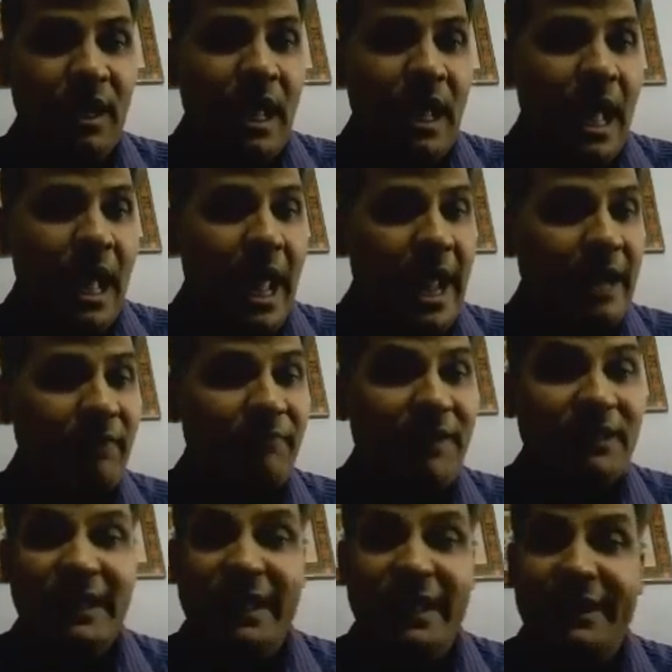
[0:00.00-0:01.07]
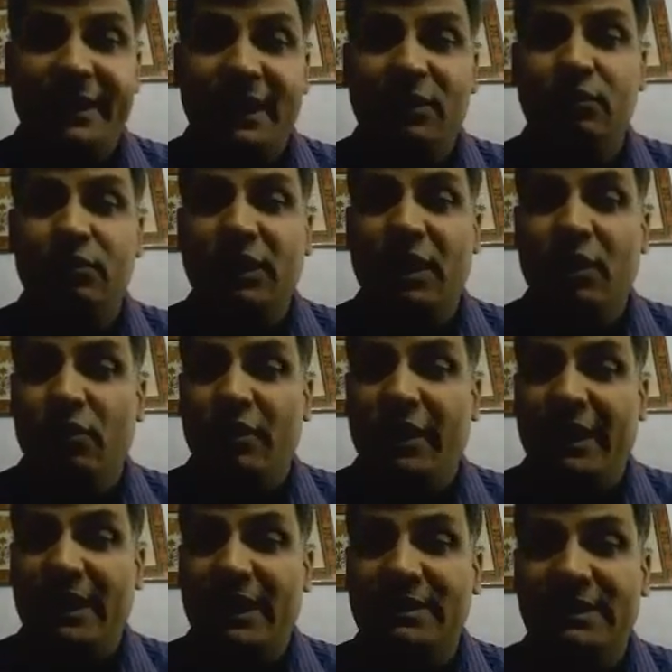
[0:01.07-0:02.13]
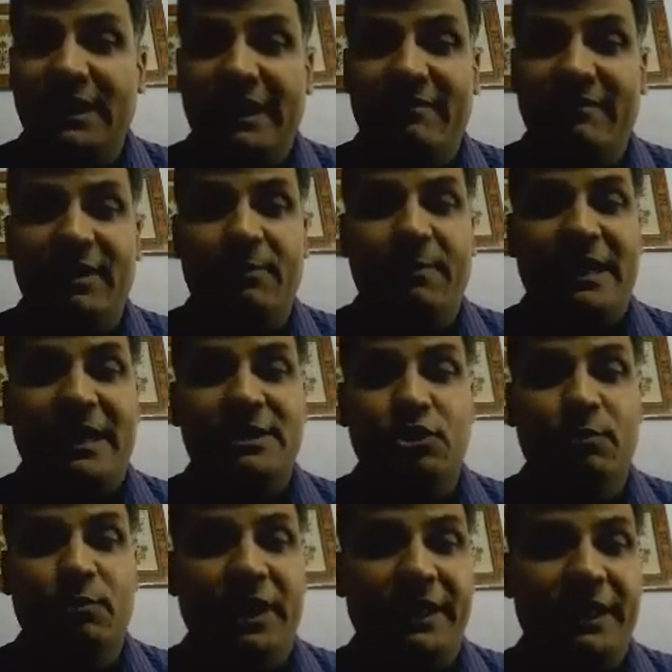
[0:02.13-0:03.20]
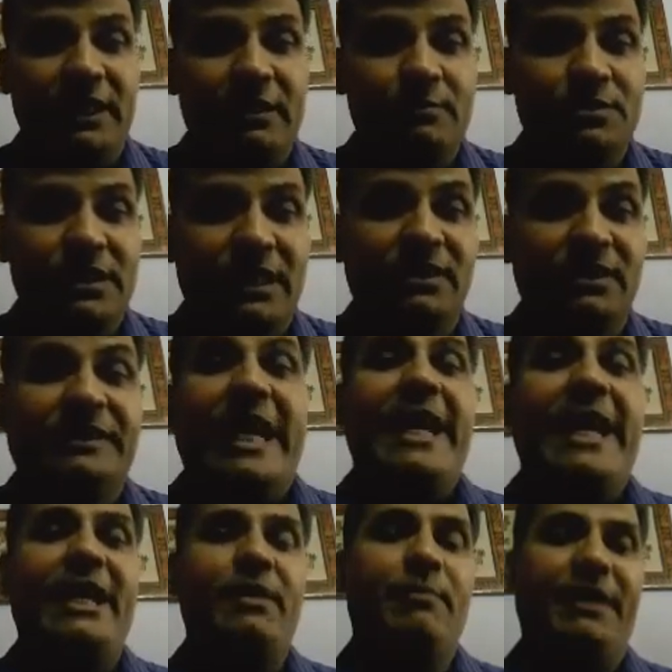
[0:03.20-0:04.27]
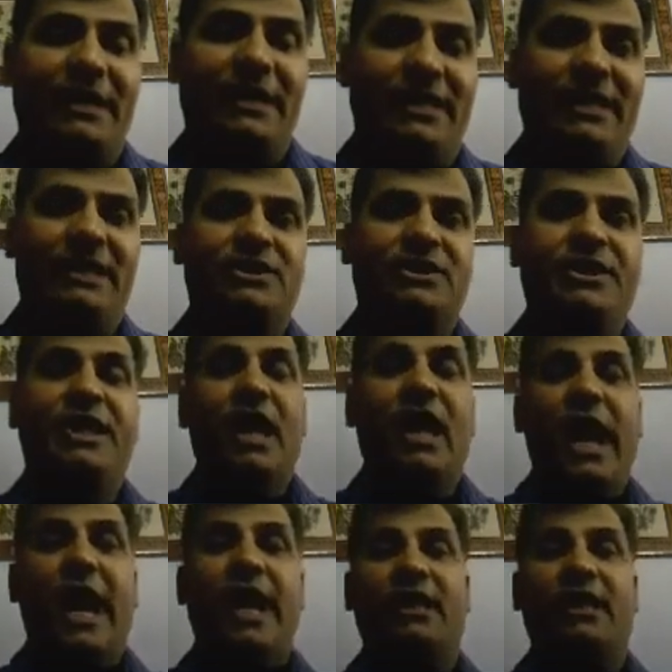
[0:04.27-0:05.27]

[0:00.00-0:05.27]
And when they return to the lower energy level by stimulating emission, they emit energy, and